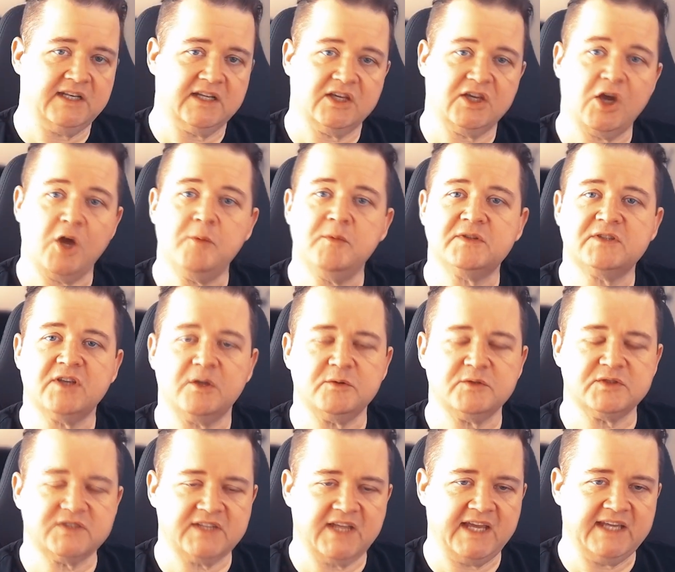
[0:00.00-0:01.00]
in a
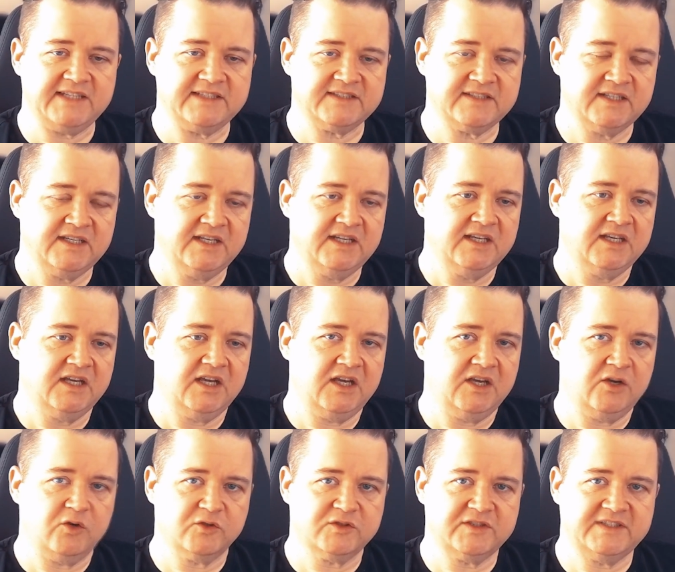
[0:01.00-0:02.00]
comatose state
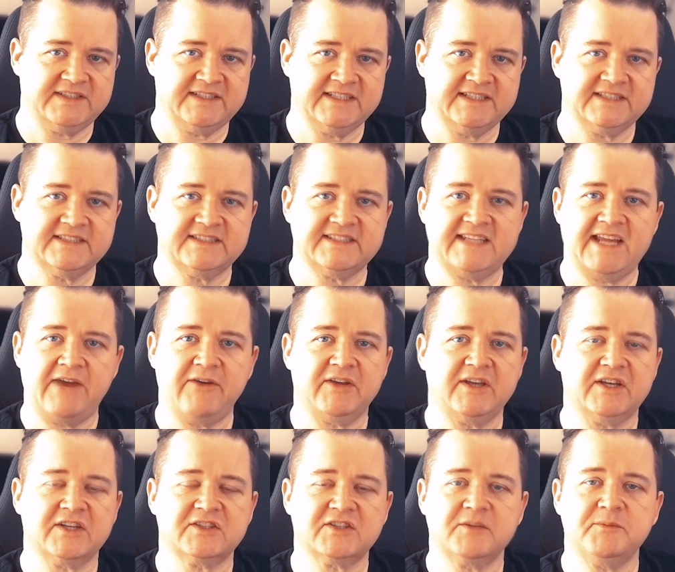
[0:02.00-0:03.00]
uh, or sitting
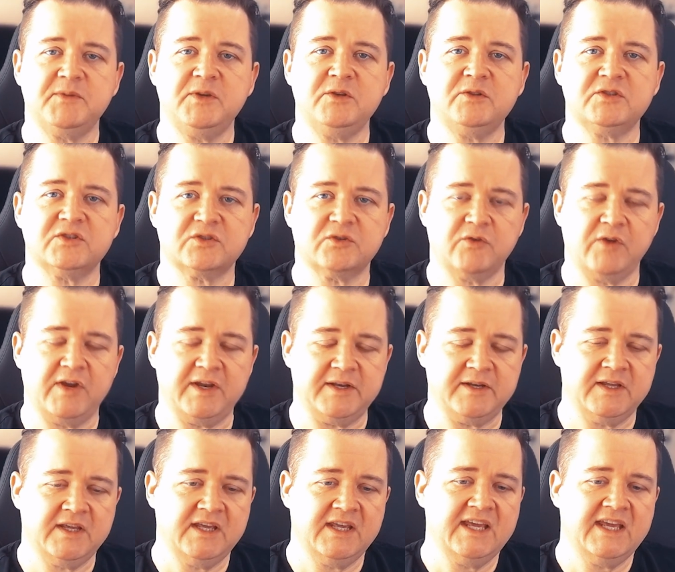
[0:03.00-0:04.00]
staring at a computer screen.
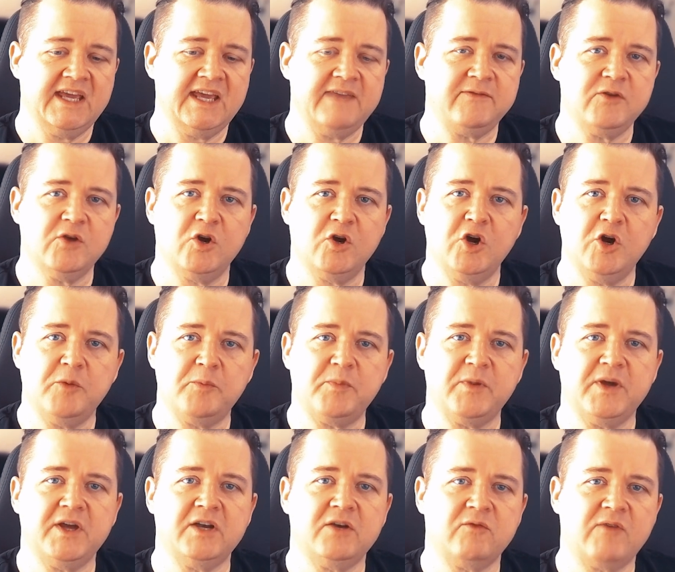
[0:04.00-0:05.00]
If you're
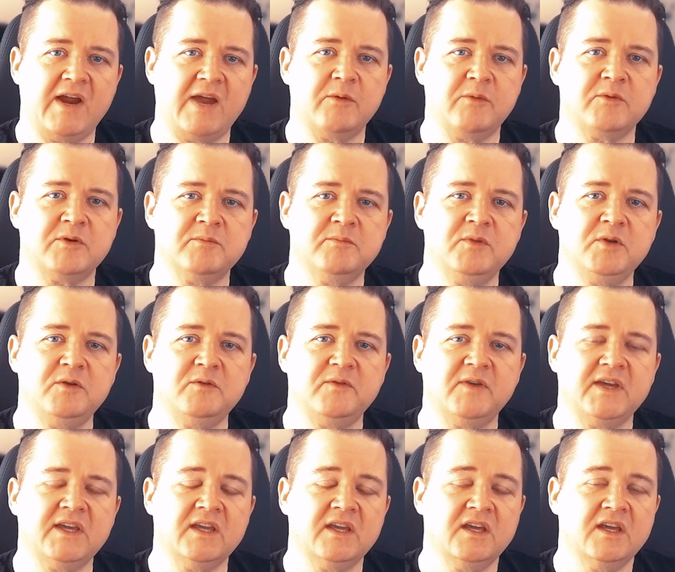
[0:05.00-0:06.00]
up and around and
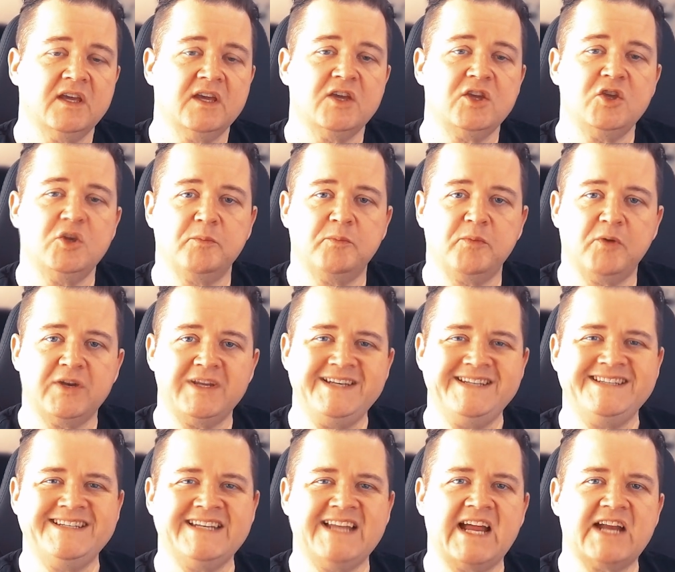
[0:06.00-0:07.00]
moving, your body
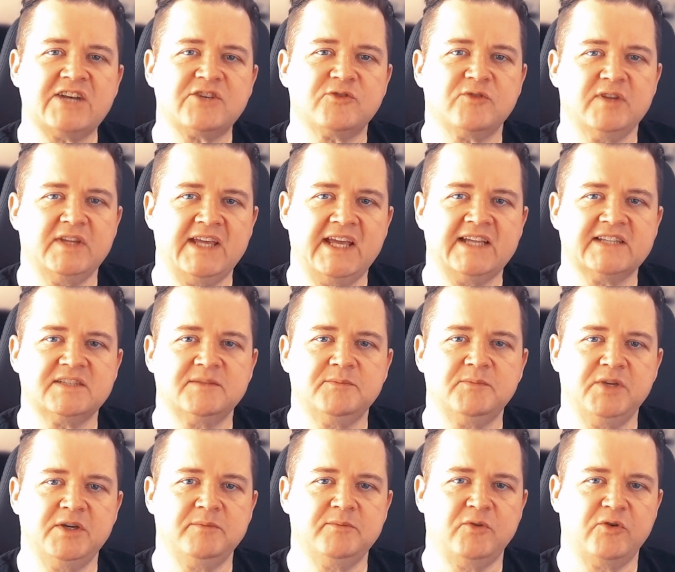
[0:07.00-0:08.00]
naturally has to
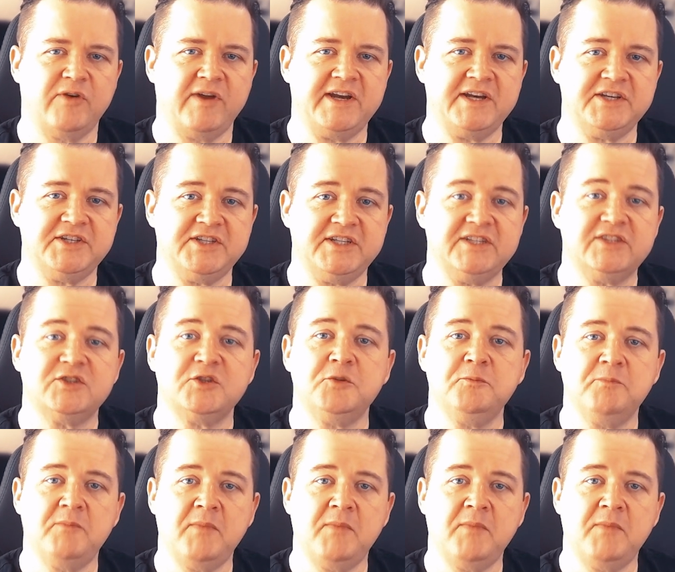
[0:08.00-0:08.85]
burn more energy to